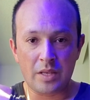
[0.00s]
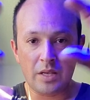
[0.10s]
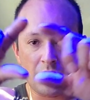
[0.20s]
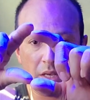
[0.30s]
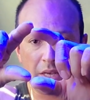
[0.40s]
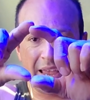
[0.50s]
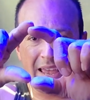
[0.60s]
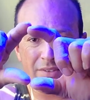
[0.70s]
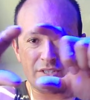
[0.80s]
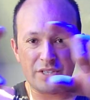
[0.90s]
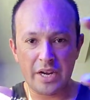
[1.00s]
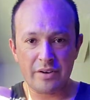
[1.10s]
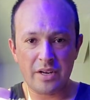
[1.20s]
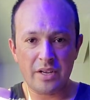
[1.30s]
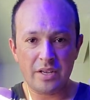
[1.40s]
I have a
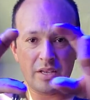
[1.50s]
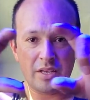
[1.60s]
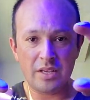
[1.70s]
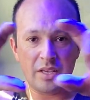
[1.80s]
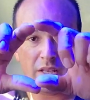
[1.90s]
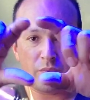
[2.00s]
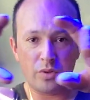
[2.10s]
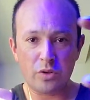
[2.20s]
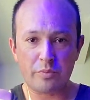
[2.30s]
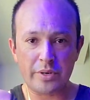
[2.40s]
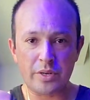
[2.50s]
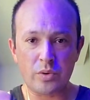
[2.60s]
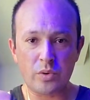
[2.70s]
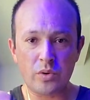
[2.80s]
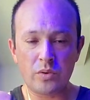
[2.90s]
gyra, and it would look pretty
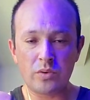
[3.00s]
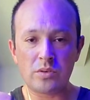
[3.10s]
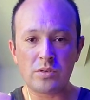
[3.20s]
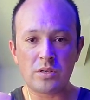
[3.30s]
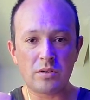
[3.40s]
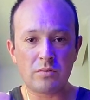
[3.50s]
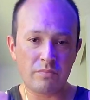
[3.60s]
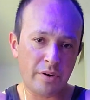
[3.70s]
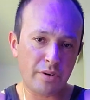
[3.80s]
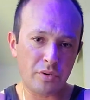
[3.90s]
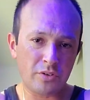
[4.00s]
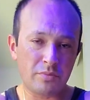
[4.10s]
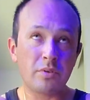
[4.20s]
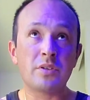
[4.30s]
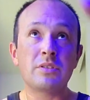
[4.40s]
cool, barely
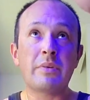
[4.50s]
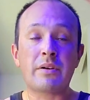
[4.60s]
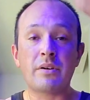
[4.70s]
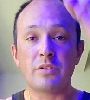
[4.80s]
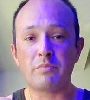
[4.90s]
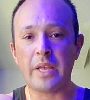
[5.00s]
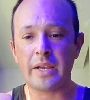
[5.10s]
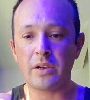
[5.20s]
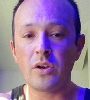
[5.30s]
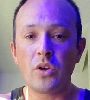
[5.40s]
noticeable because the background is black.